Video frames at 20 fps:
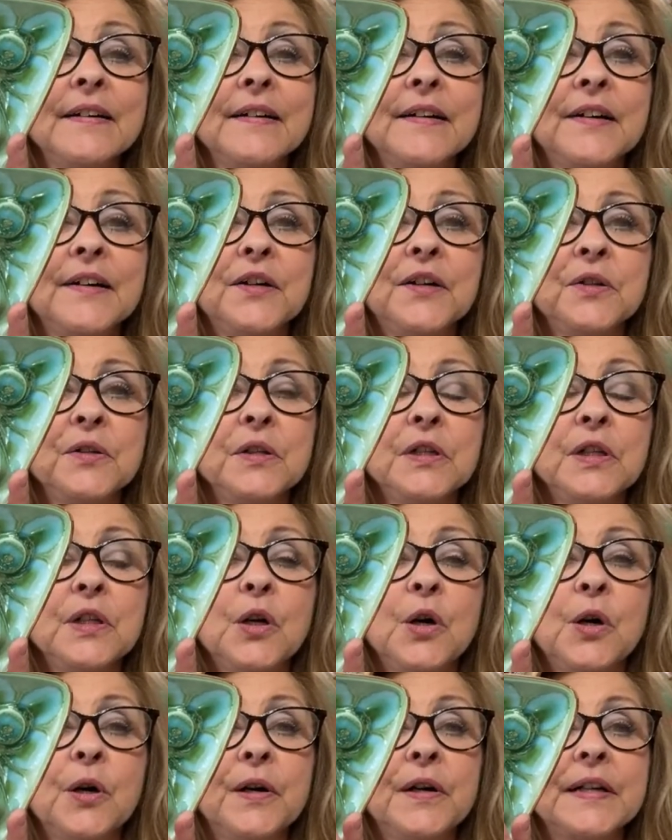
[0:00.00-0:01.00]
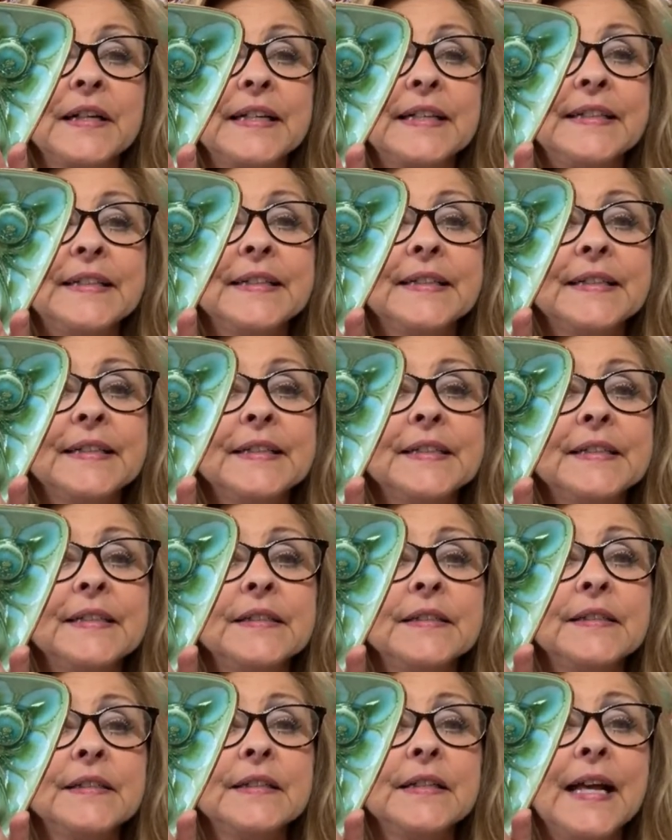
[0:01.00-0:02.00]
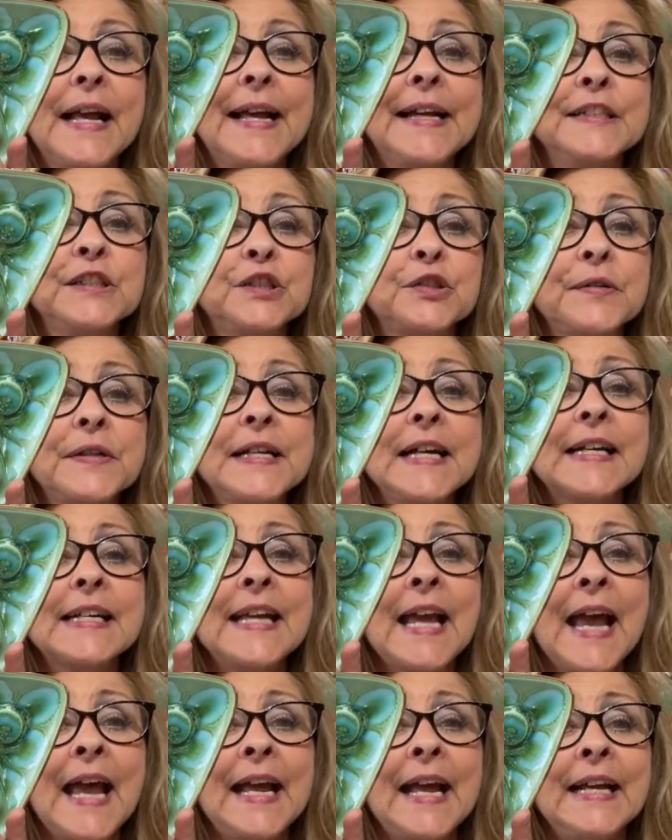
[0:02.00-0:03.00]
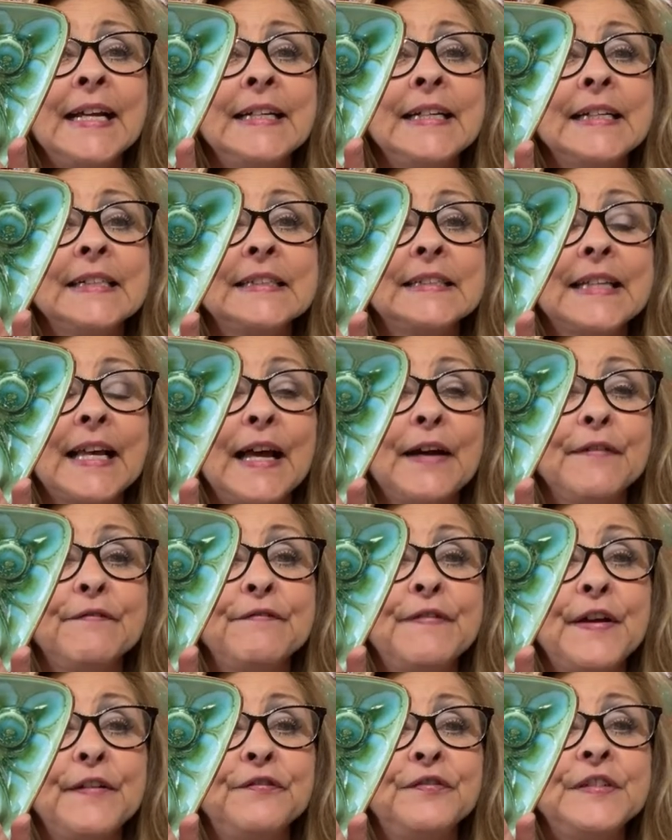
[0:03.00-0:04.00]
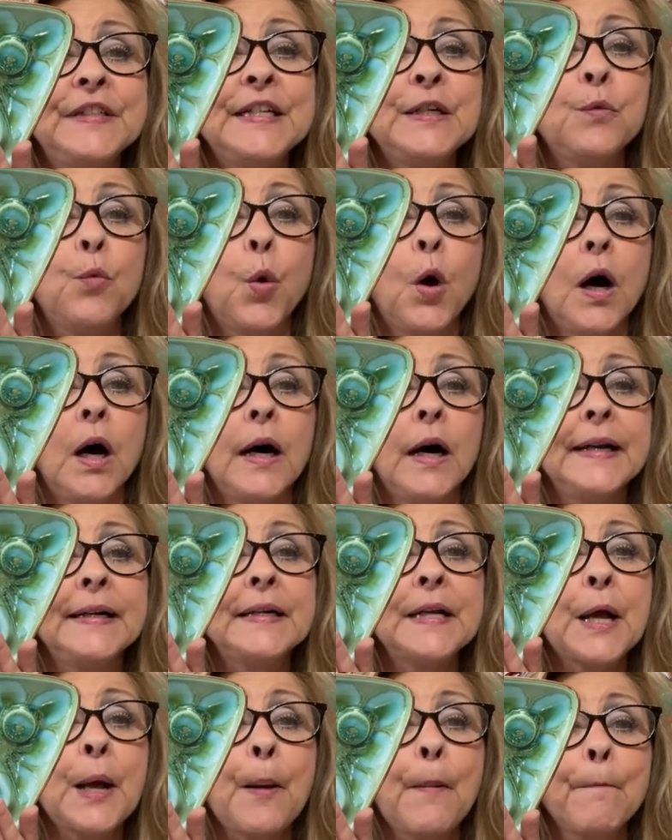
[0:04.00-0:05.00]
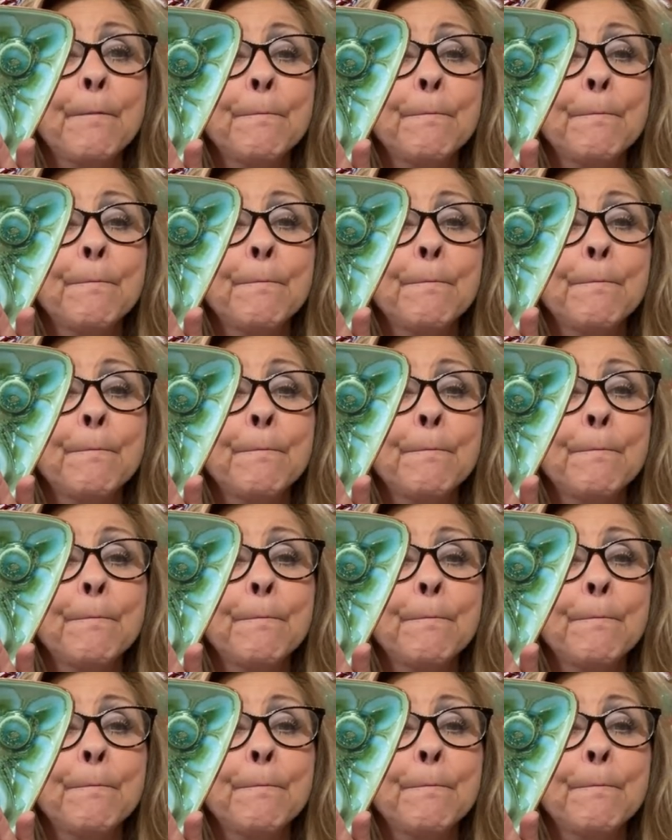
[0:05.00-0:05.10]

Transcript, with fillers: oh, Lordy. Andrea Kane is at 51.